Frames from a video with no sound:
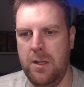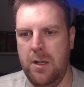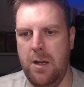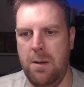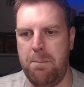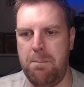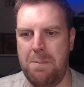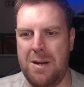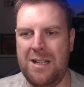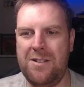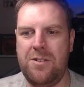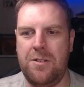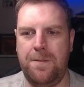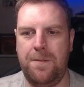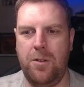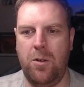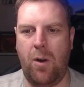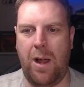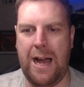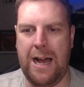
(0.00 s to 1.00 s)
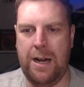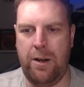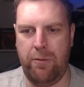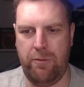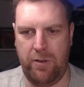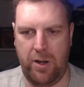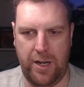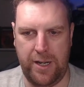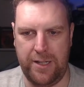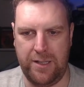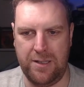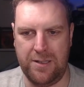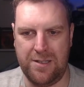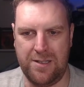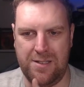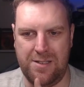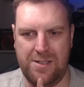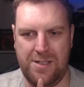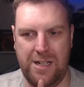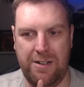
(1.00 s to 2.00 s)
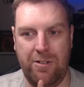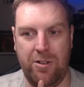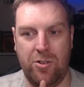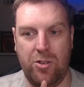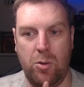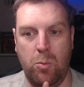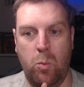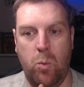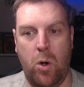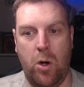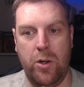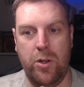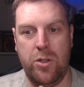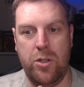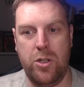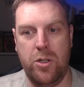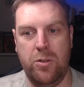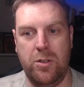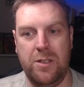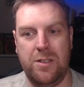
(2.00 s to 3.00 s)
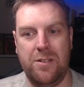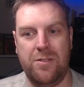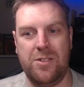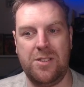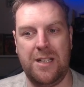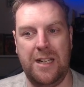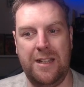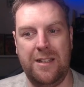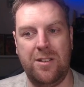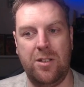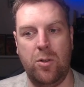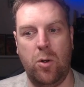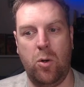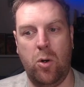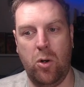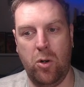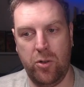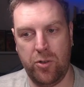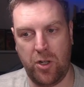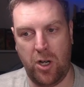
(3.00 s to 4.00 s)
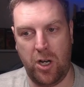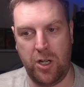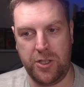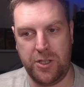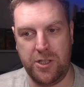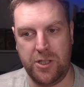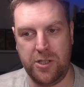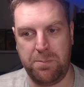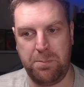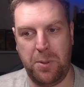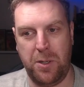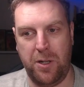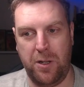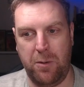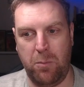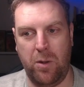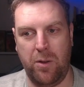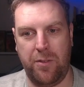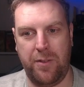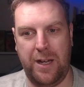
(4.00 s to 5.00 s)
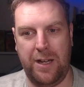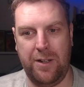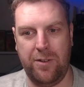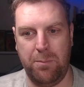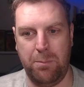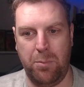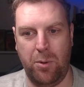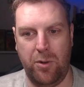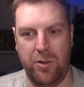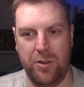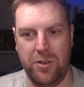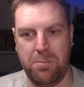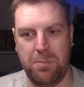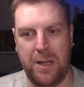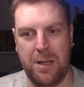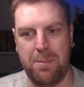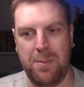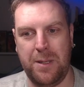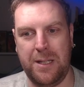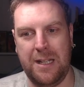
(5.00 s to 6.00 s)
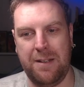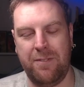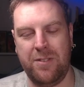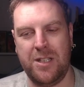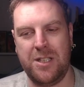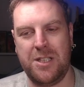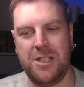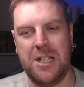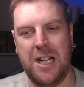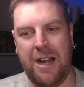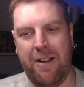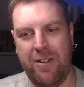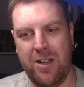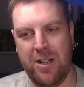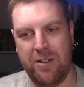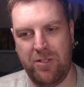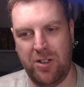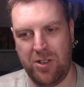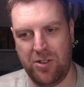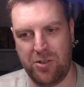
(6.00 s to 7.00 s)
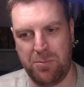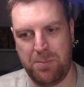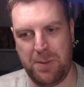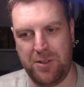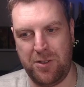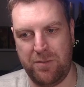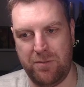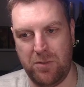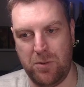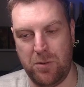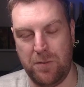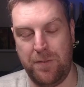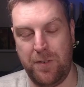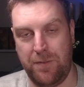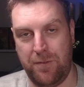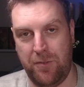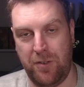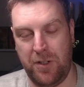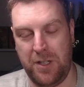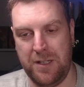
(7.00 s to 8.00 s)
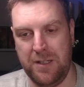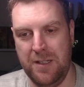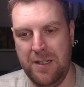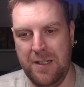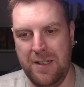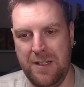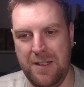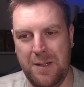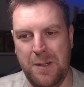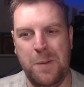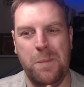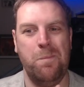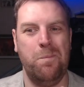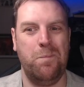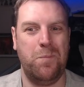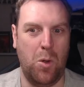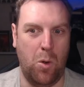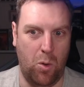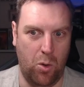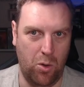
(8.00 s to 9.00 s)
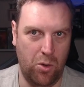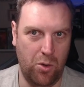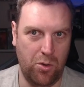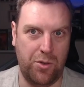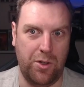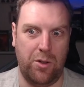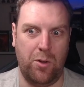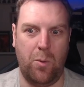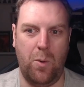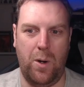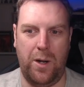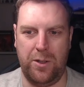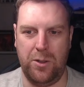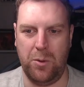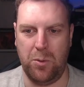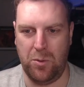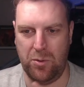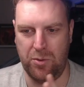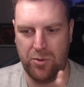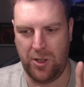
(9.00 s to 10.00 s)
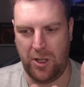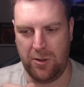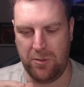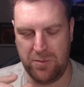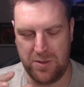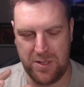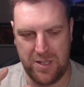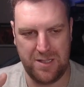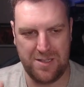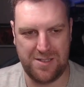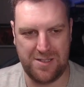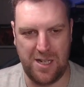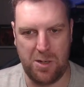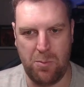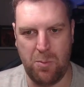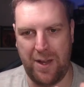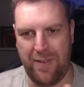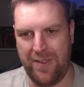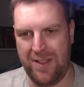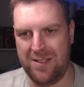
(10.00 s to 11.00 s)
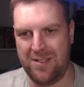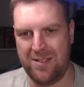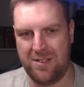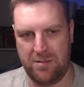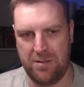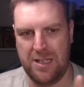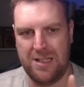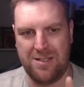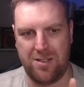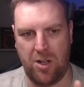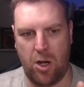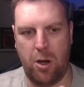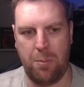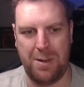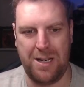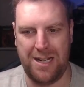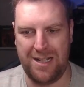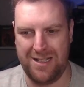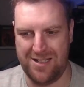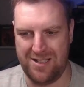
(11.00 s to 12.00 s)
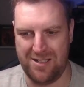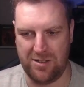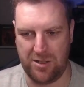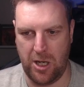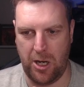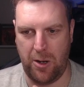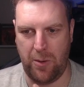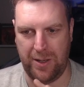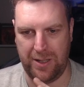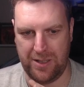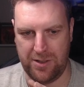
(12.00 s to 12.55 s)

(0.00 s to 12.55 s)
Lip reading: Masterful Outriders, 0 to 1 unit of skeleton horse archers per 1,000 points may be given the chariot runner special rule for free. Also quite cool. So you can see where this army list is going.